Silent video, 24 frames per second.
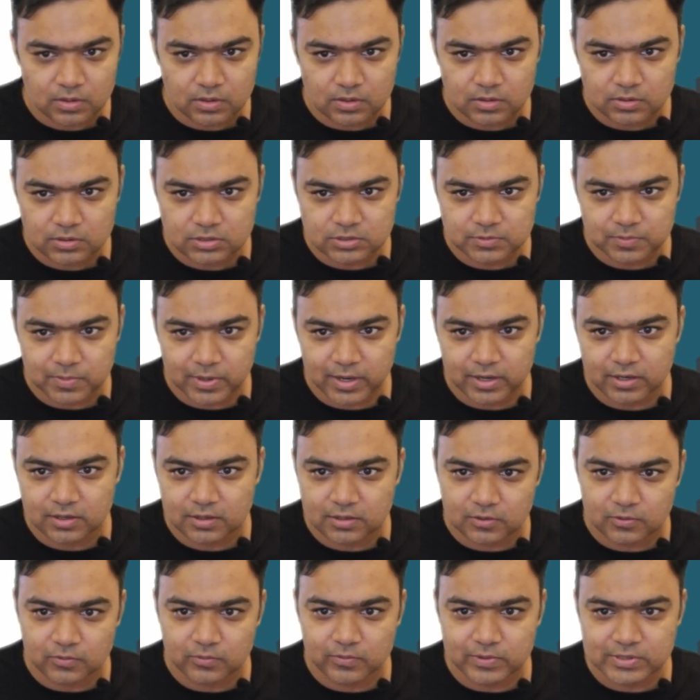split,
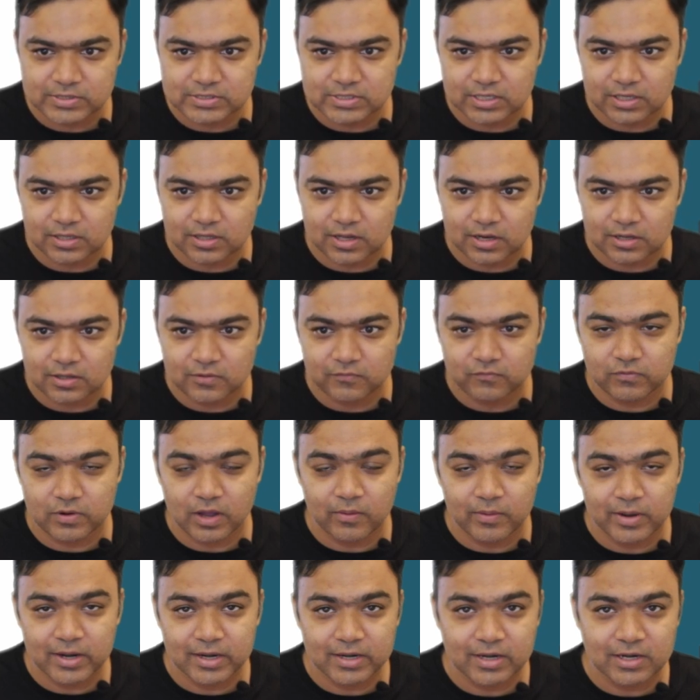you will see that the flower
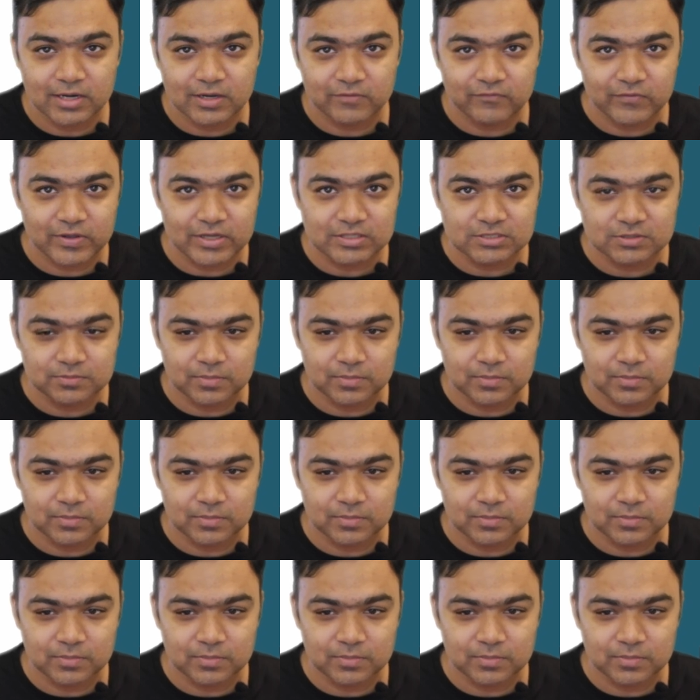identification